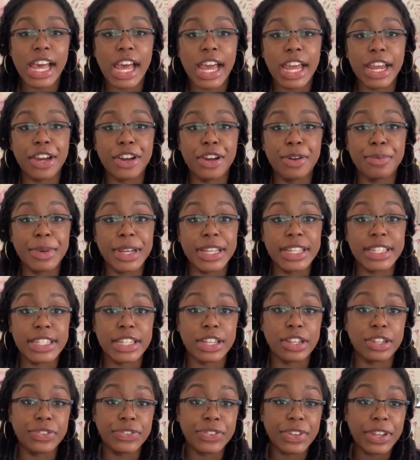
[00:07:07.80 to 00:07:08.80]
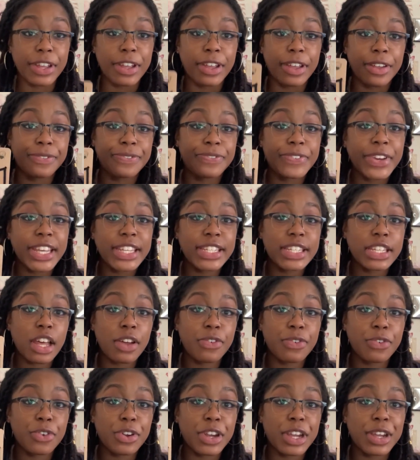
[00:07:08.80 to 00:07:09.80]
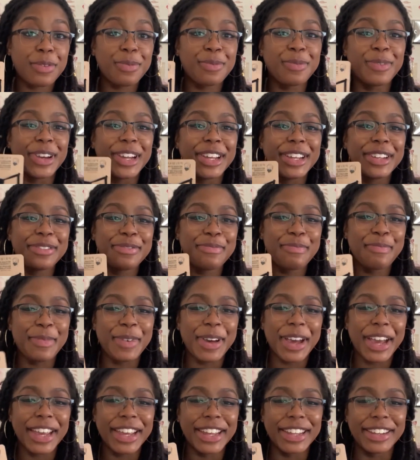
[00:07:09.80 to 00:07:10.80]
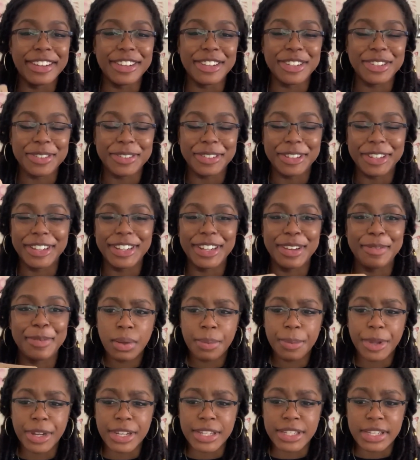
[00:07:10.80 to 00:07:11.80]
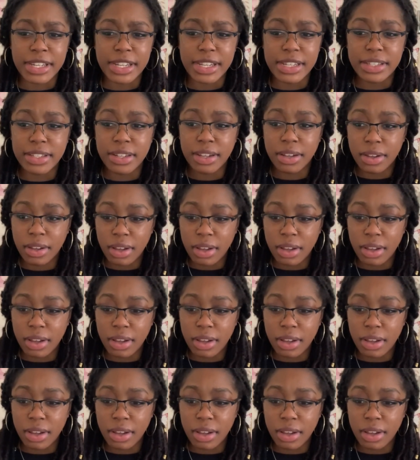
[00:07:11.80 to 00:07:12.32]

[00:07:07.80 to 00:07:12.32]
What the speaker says: I got myself a face covering with my initial on it. I'm gonna sneeze.